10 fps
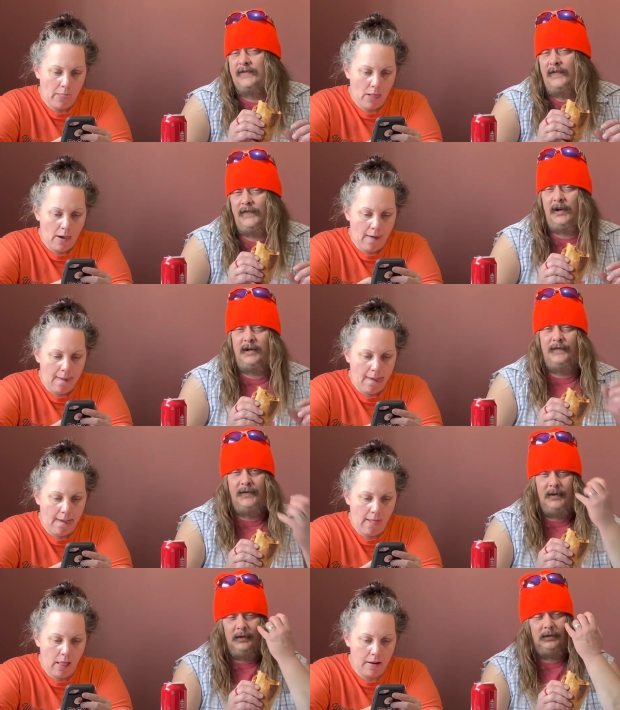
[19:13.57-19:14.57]
Speaker 1: of her fucking
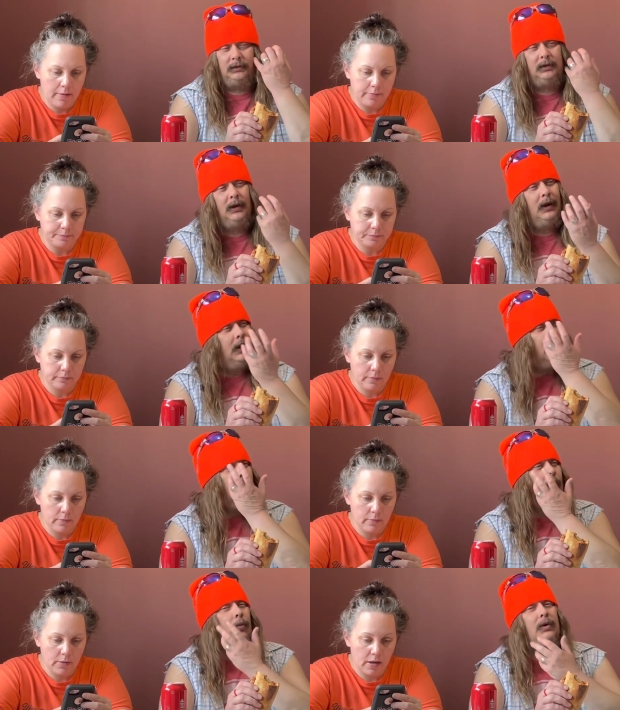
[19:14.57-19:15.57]
vehicle.
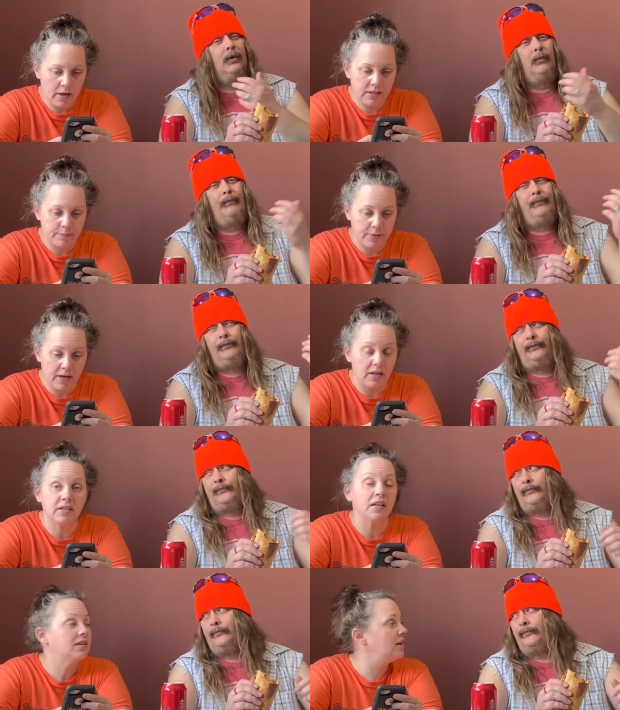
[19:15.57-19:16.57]
It's big. It
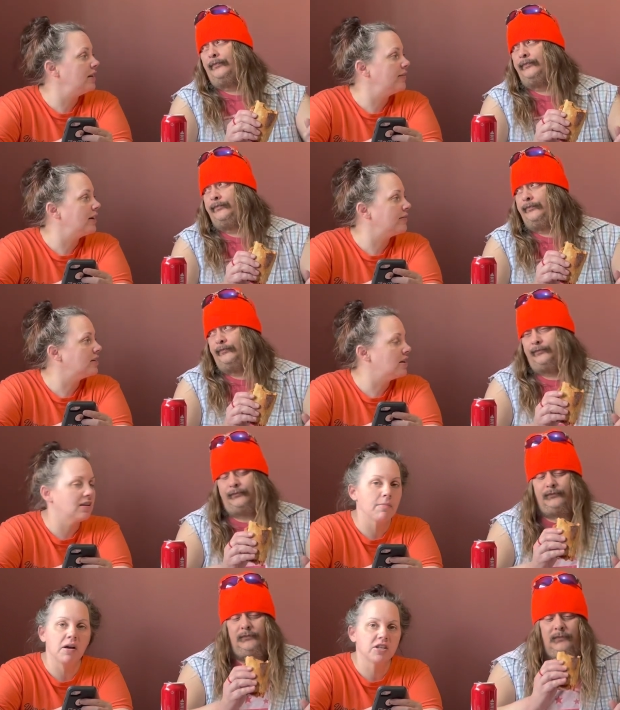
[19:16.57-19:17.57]
didn't even have to take
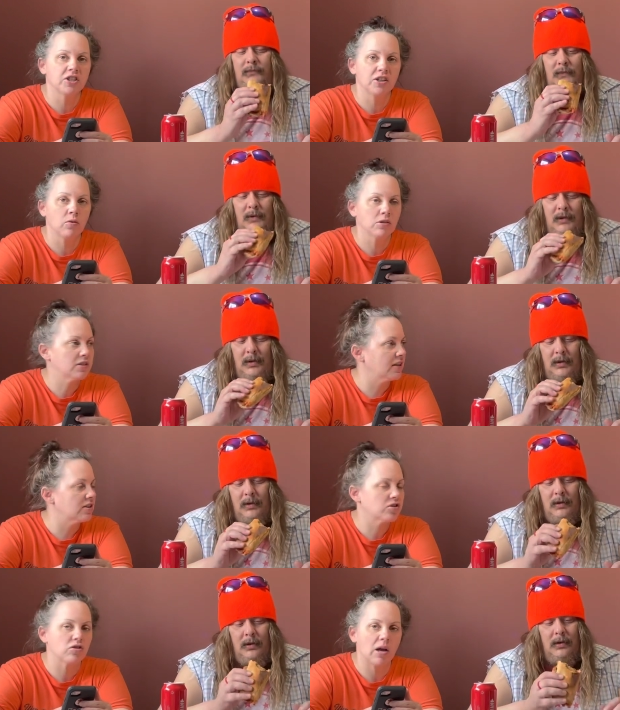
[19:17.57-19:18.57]
the bungee cords, like
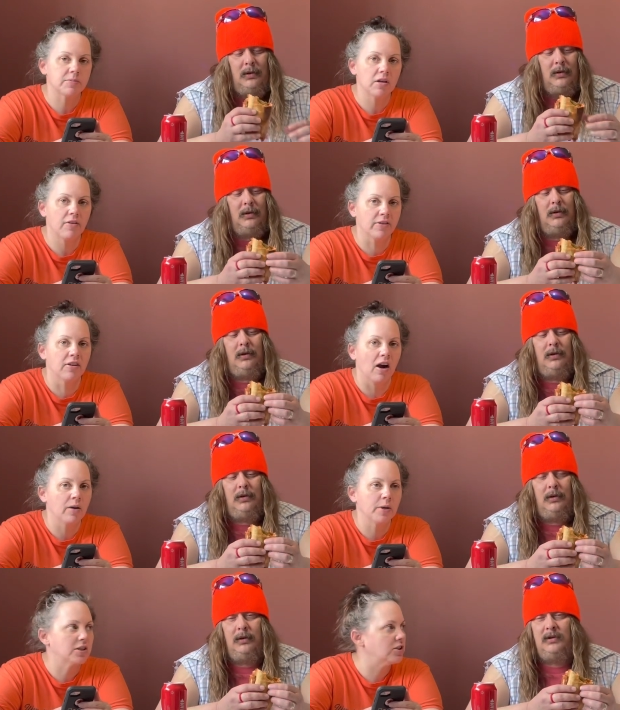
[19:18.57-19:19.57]
the straps off her
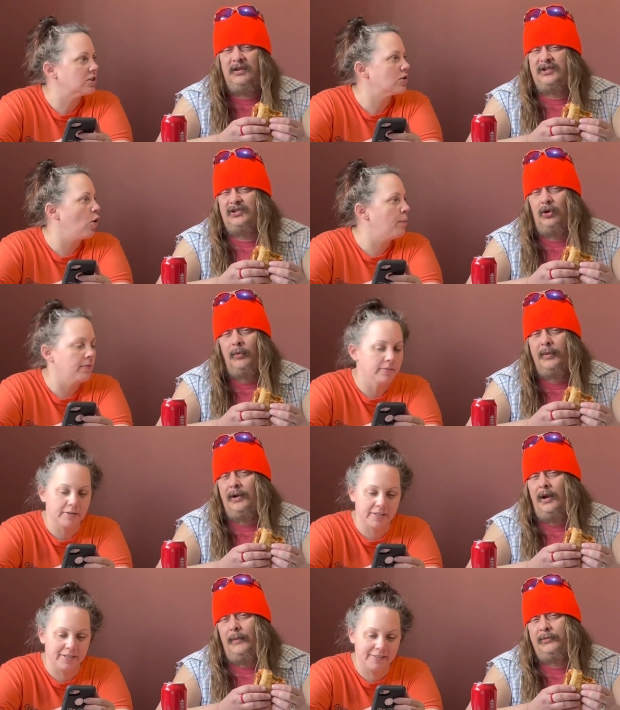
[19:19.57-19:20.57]
garbage. It
Speaker 2: just opened
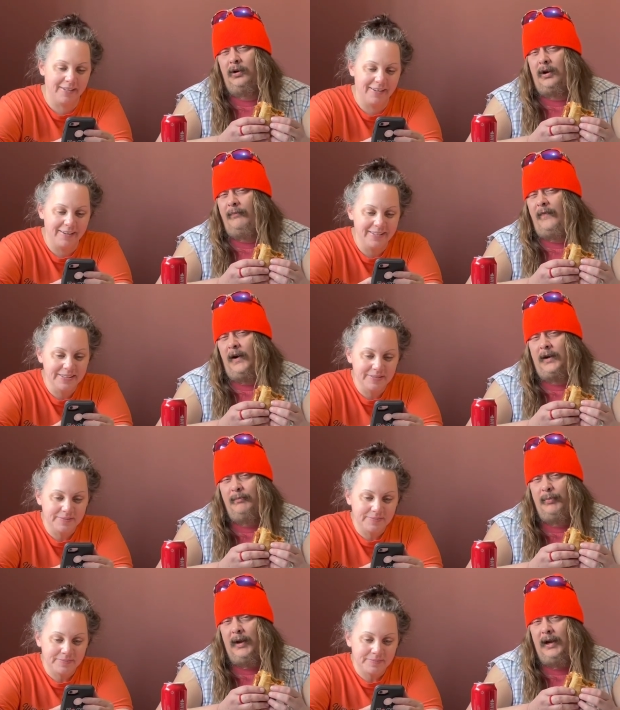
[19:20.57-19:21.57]
it up, took a
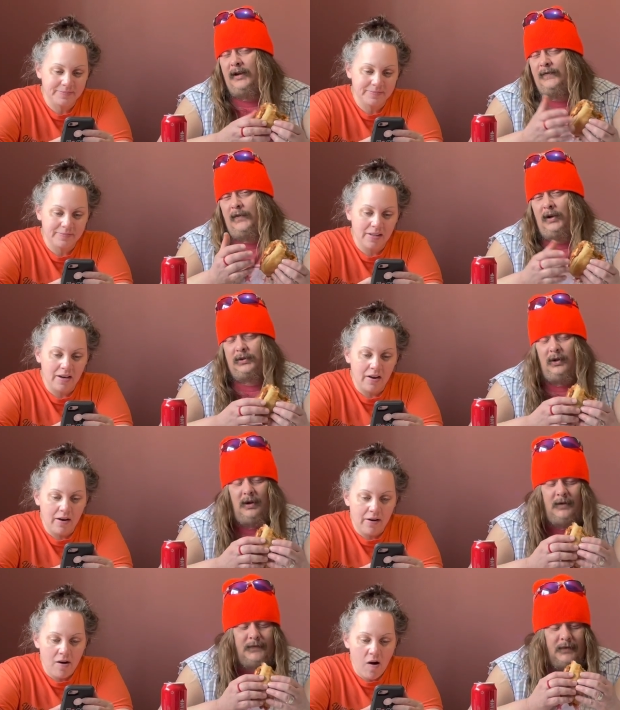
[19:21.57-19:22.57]
fucking bag and fucked
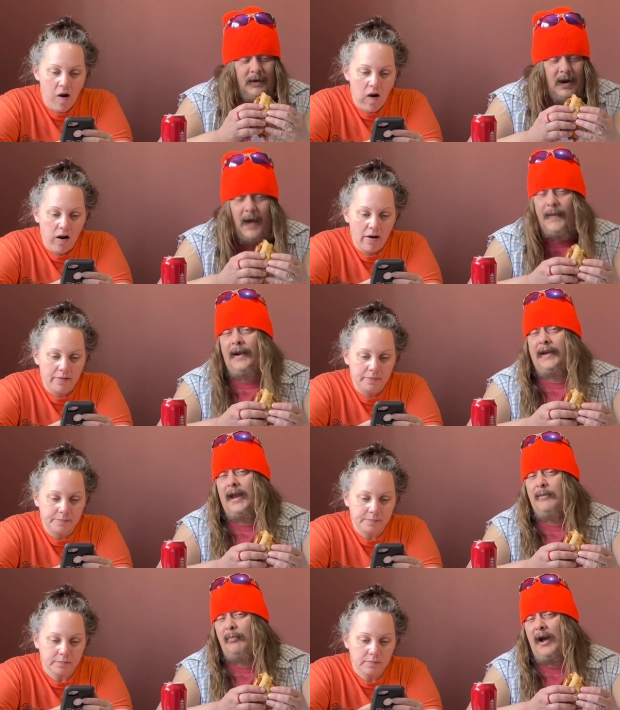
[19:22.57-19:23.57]
off. And then it
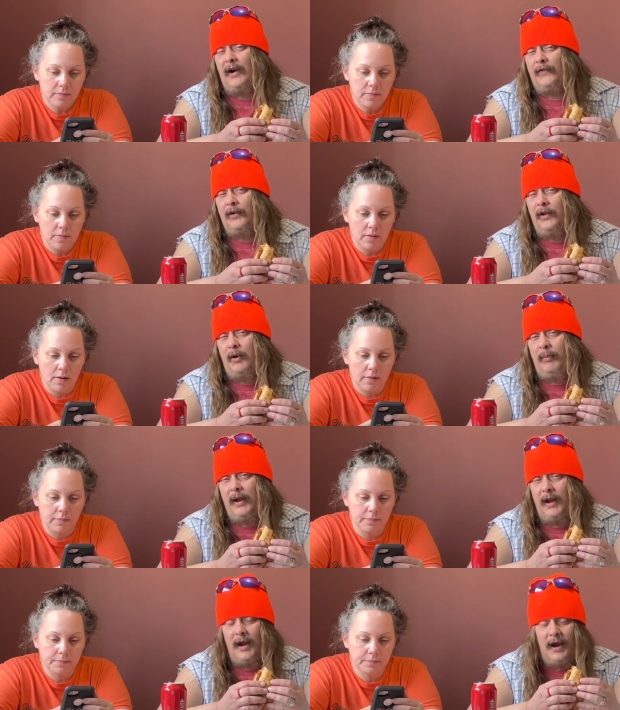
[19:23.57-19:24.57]
came back for another
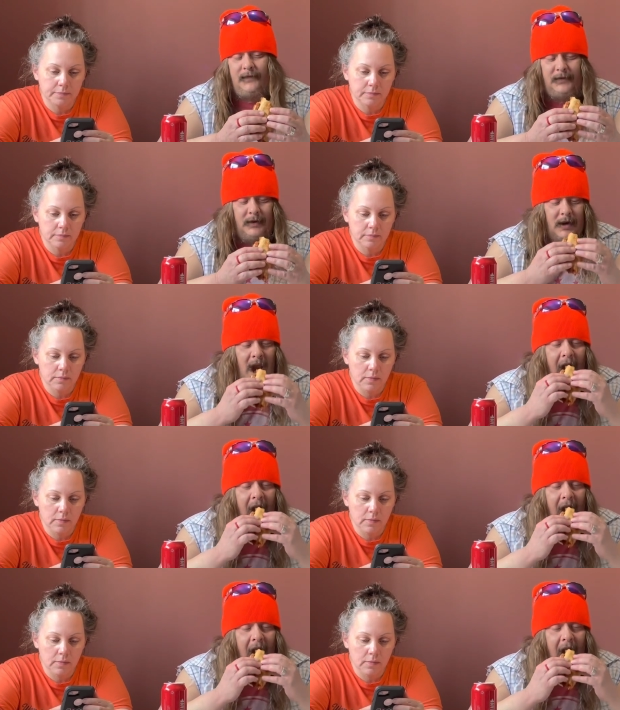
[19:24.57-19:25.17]
bag after.